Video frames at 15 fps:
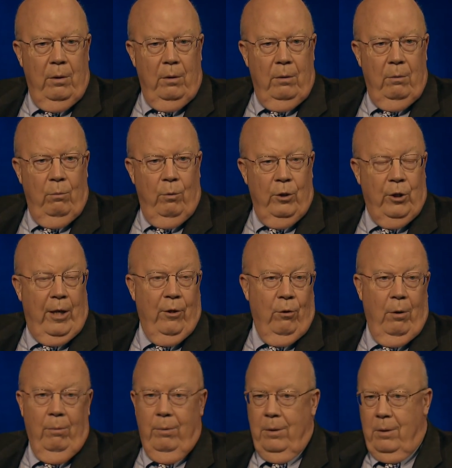which I
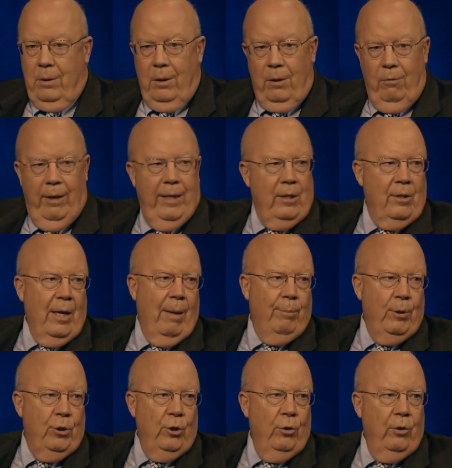thought was the greatest
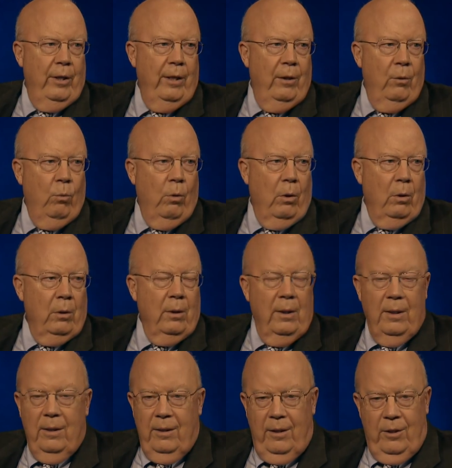opportunity in the world,
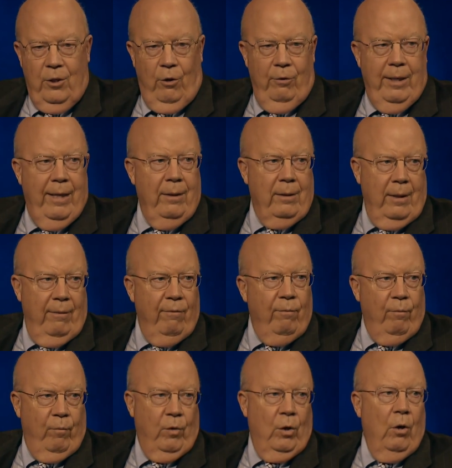it turned out that
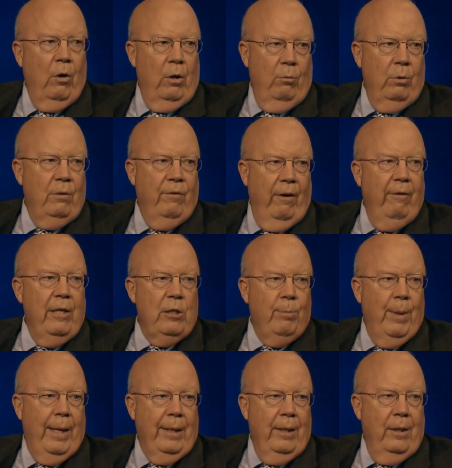Florida was very
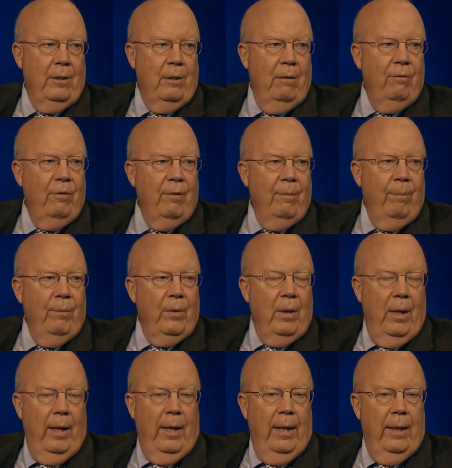speculative.
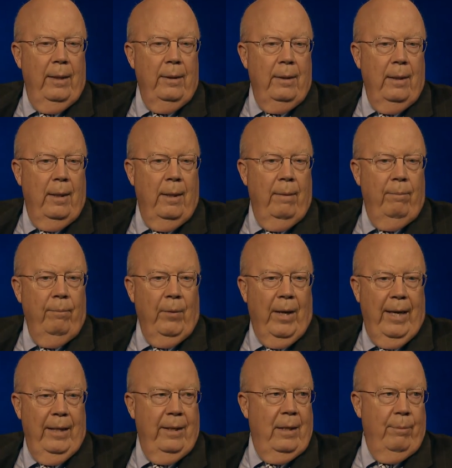And uh,
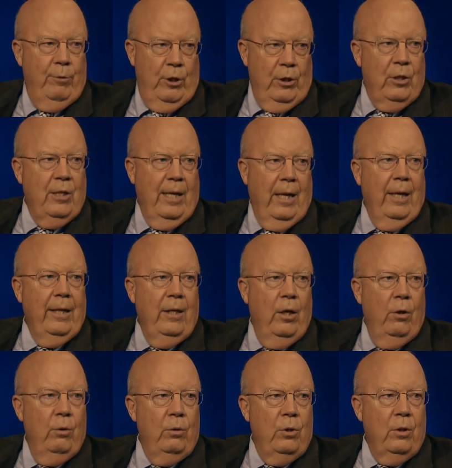I ended up just selling
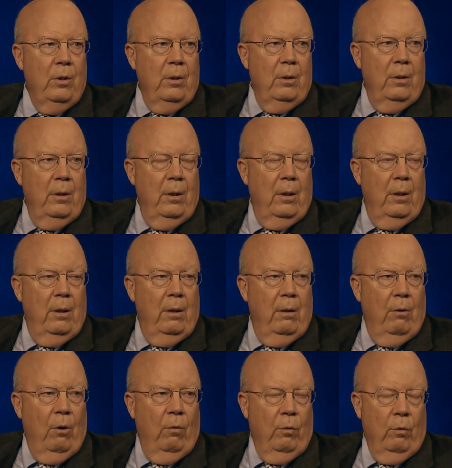those uh,
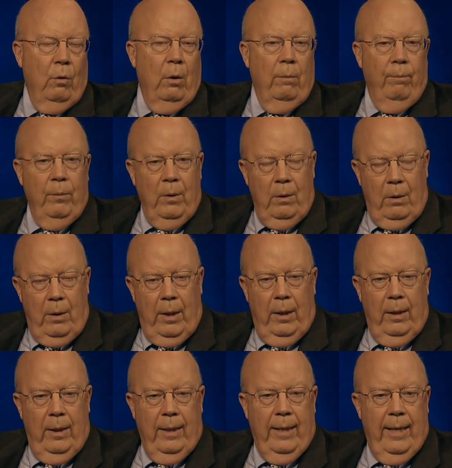overall.
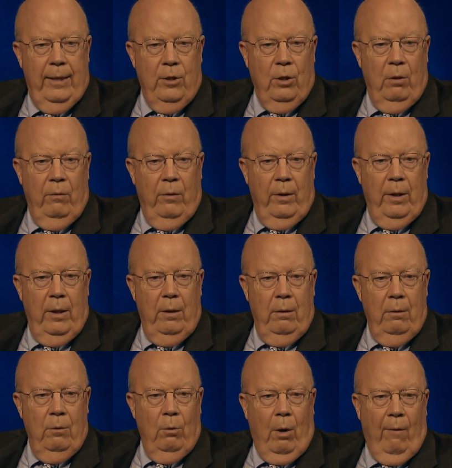And in the case of the
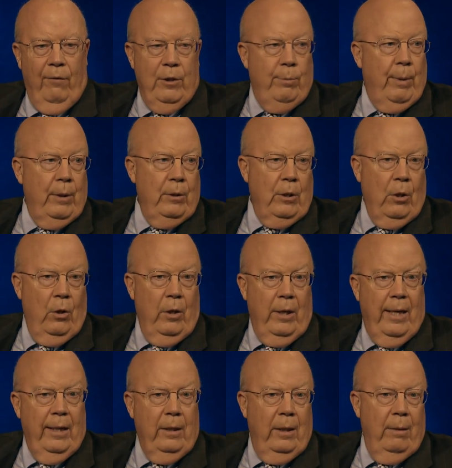office building in Long
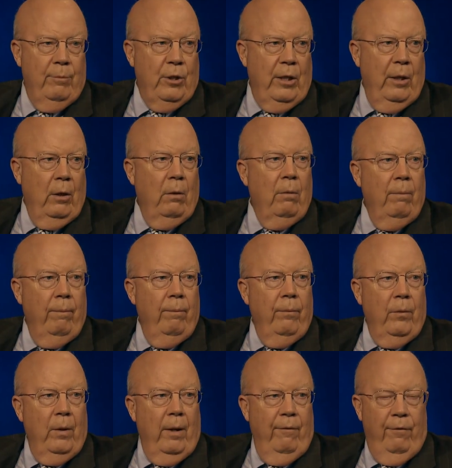Island, I'm still
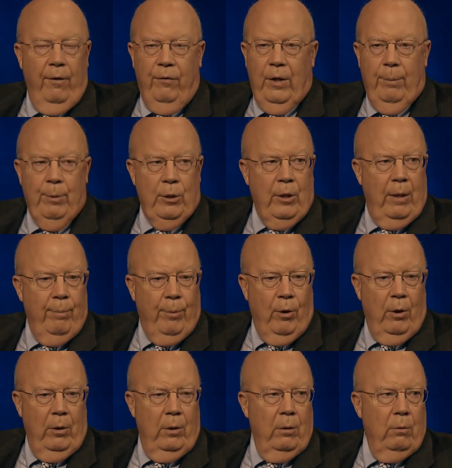a 50%
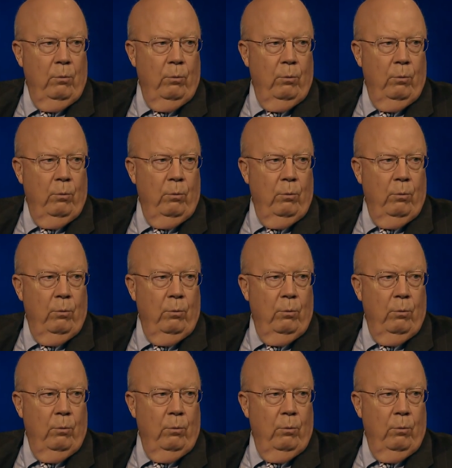partner